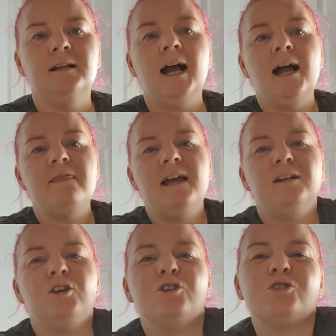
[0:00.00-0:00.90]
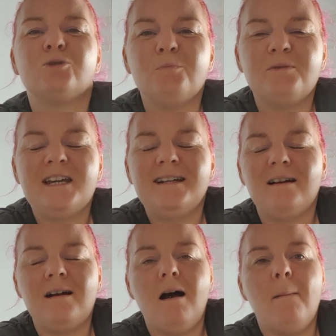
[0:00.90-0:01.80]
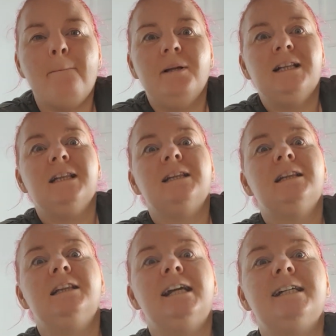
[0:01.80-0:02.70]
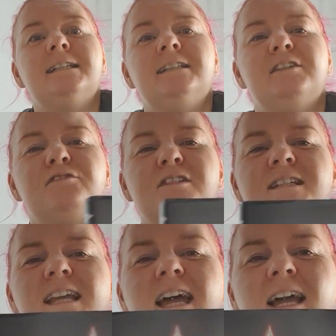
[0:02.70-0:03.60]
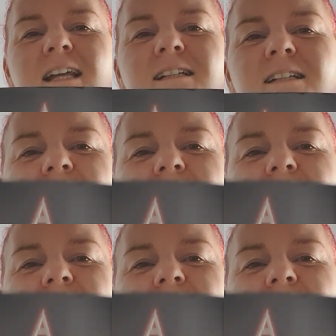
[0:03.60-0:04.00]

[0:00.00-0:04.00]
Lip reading: And then something completely different again.